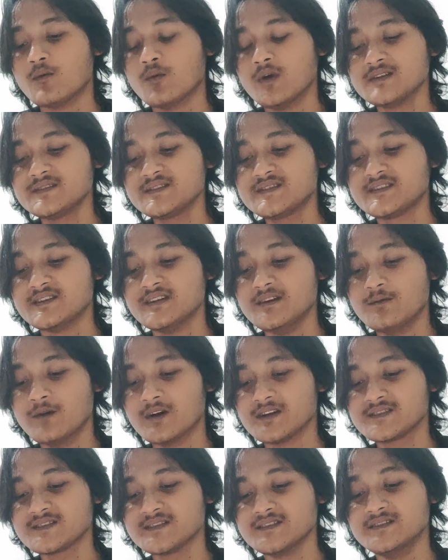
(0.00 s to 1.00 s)
once he
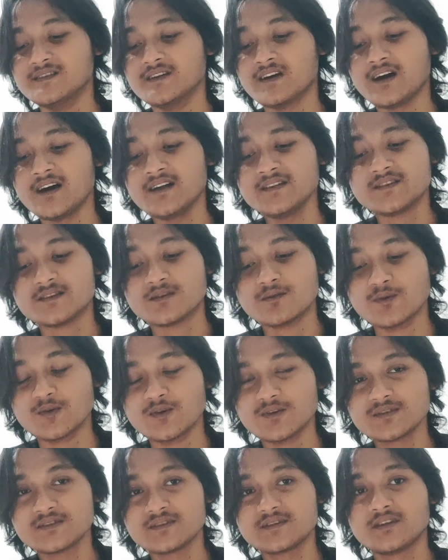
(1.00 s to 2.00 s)
was in the
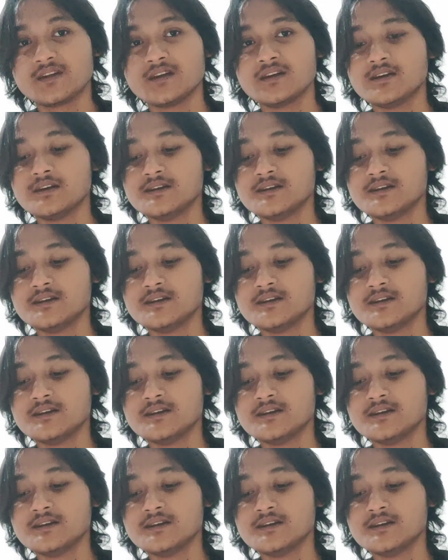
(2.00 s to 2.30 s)
underworld,